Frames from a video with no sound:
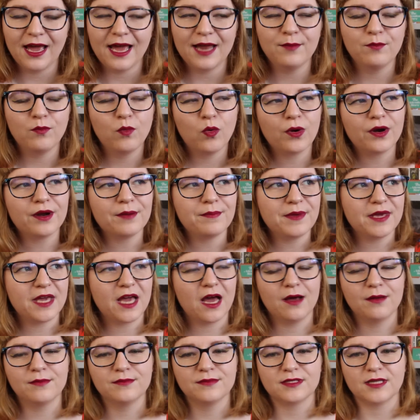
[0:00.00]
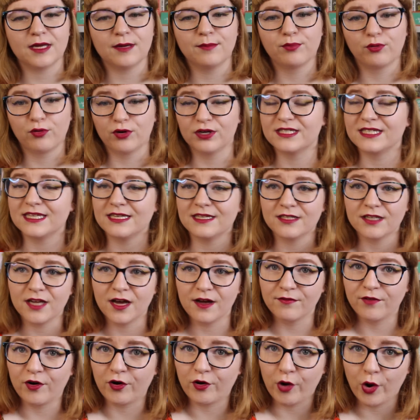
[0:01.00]
and more it becomes a prison
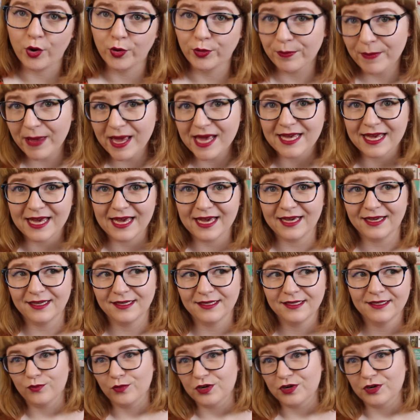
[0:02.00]
of our own making,